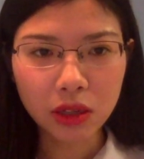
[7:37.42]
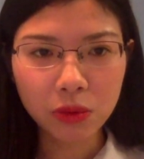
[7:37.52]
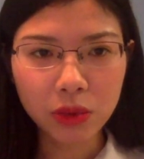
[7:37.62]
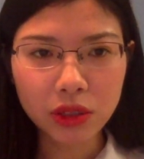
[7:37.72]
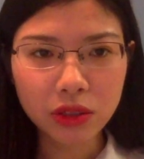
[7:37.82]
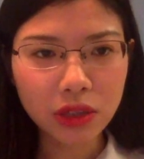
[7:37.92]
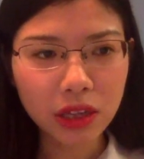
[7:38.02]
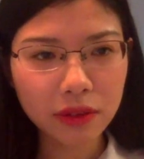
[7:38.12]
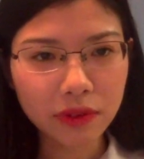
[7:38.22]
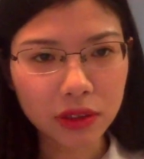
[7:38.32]
We do
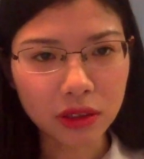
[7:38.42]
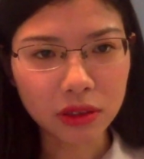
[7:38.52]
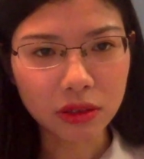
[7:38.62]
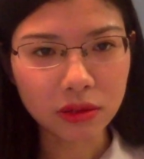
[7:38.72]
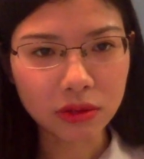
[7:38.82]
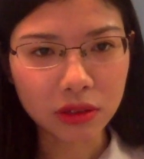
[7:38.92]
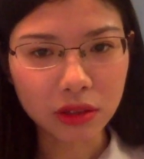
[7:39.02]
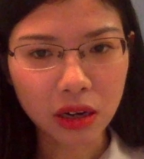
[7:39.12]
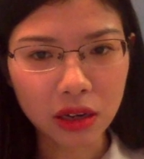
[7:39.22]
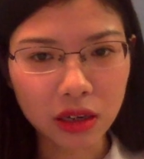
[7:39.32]
have
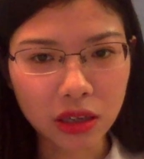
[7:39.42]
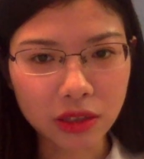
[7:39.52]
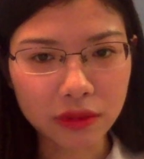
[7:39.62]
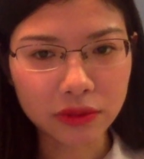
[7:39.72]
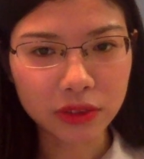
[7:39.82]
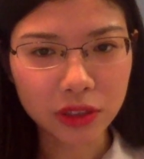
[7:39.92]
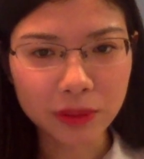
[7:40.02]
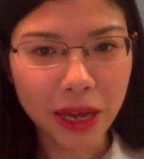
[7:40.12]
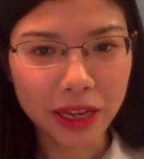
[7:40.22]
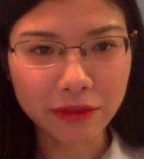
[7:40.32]
a lot of
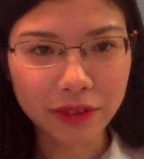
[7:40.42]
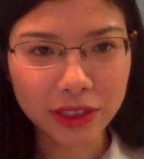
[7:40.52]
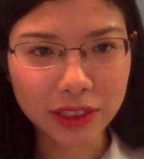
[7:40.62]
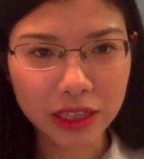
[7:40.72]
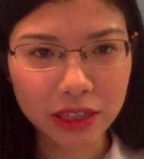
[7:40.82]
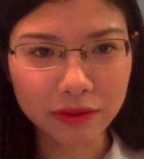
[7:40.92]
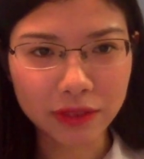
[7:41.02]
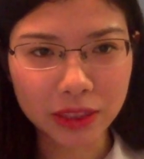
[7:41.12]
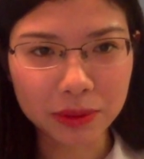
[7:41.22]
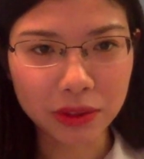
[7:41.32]
good benefits at
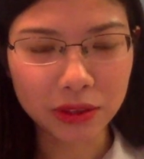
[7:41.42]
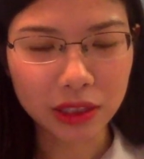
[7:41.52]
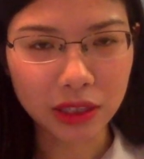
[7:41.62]
Facebook,